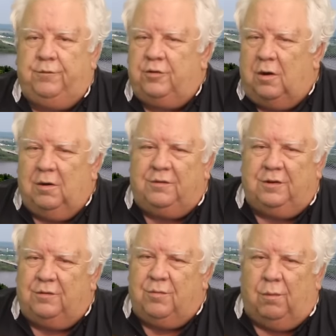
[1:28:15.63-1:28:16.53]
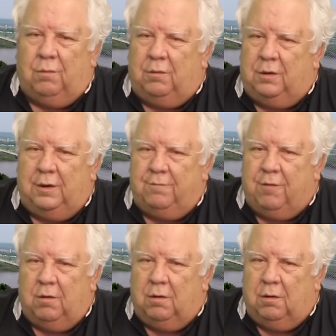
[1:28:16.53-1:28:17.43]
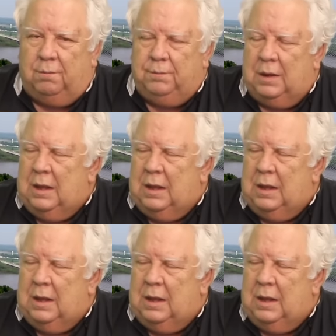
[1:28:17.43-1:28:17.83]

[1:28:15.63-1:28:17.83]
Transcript: charge controller and the inverter,